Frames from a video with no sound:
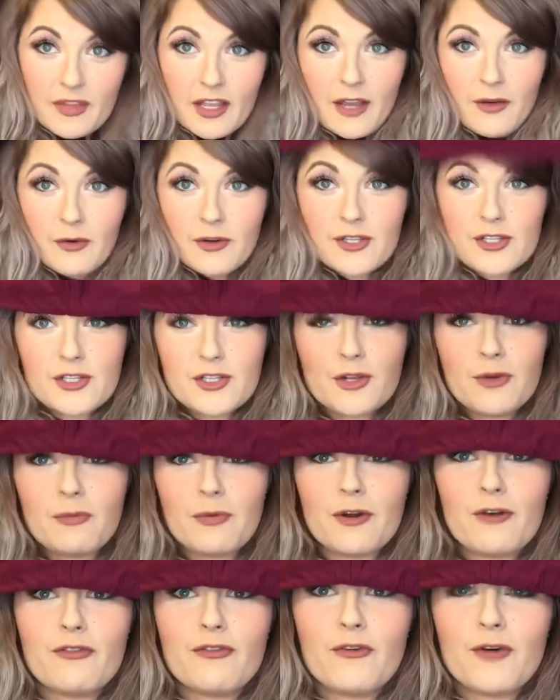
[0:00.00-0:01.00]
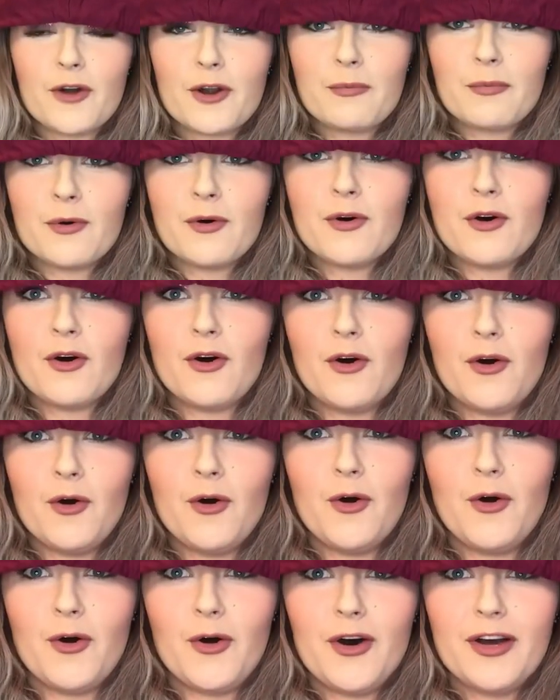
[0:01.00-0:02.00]
It was super affordable.
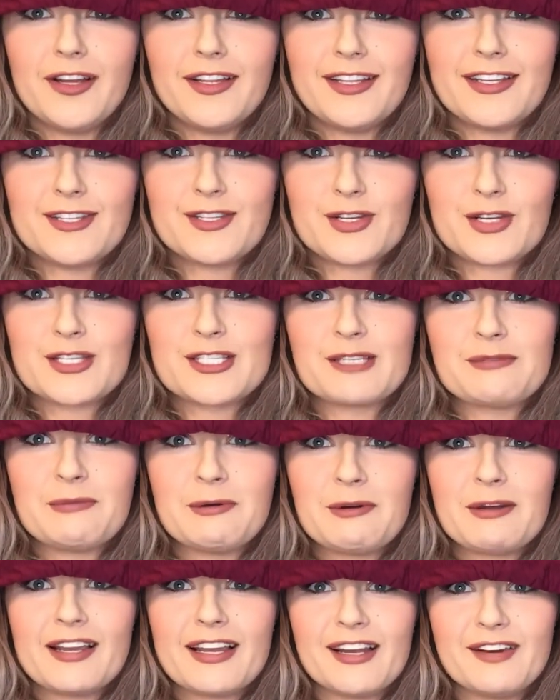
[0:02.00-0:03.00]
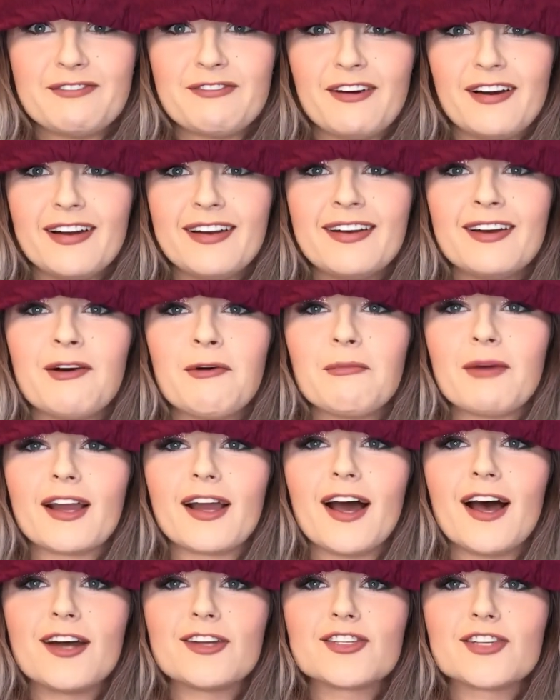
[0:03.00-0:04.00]
Oh, this looks spooky and fun. Oh my
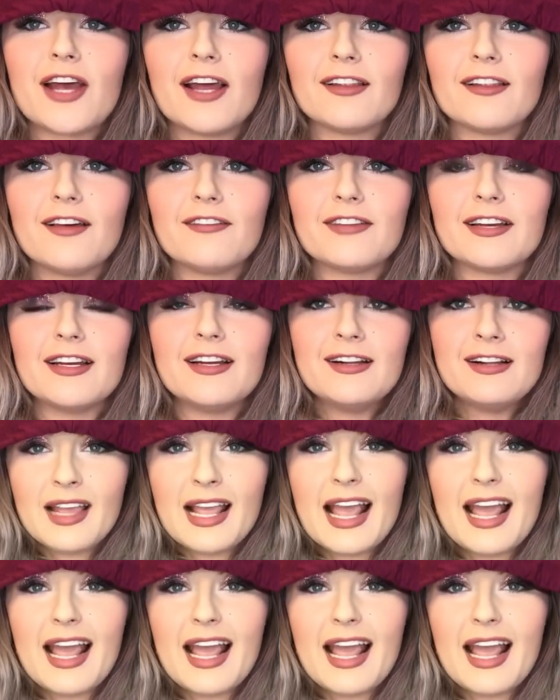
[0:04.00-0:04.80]
gosh, I love it.